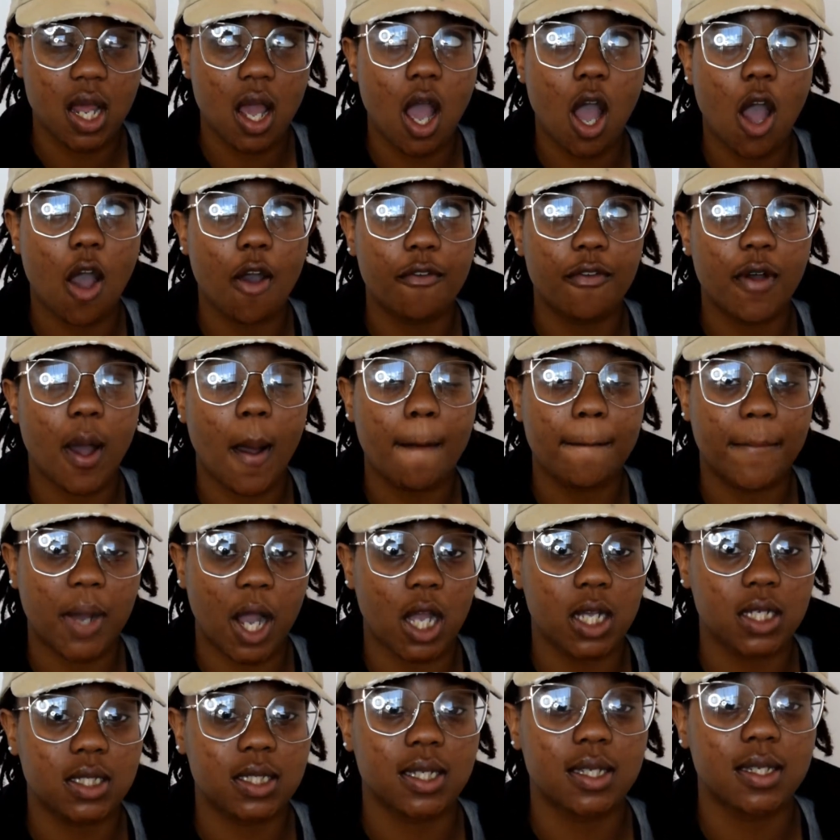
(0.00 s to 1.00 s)
of
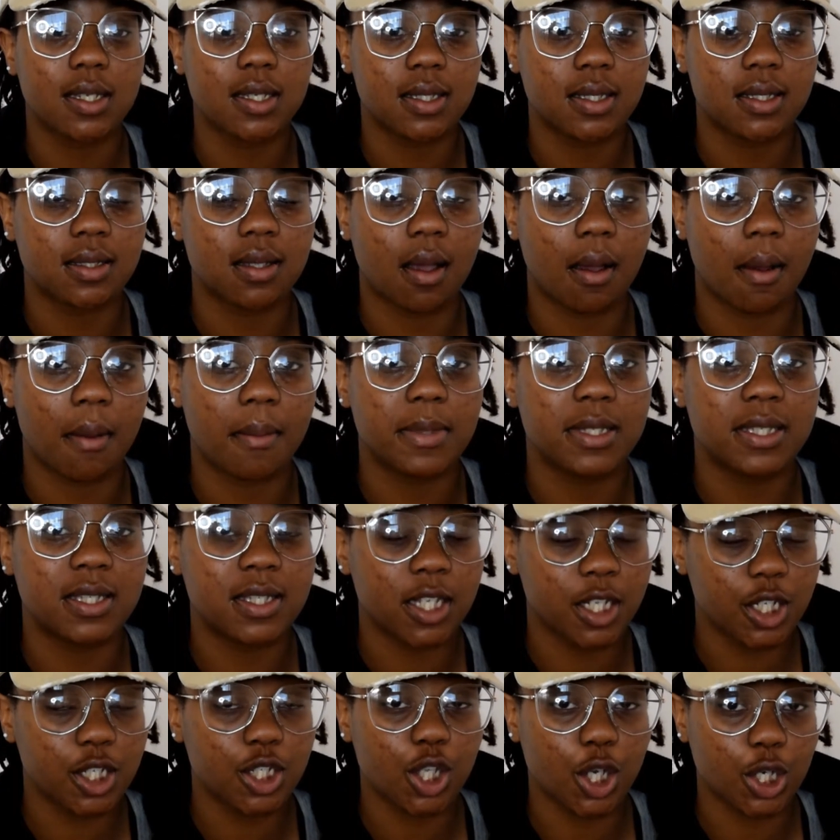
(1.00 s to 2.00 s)
unboxing some
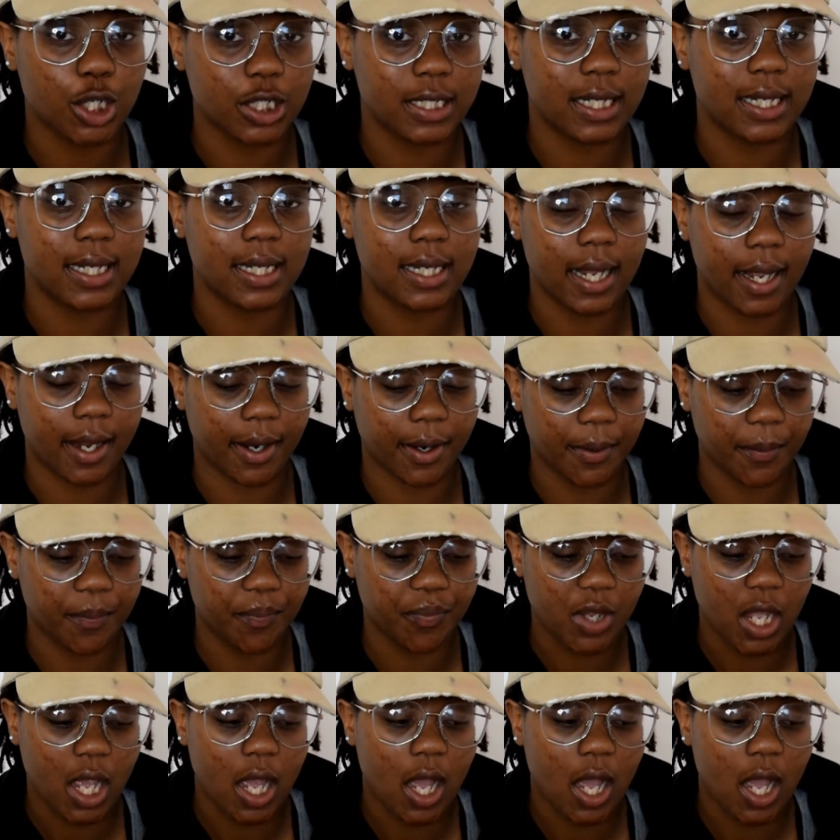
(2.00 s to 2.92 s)
613 hair.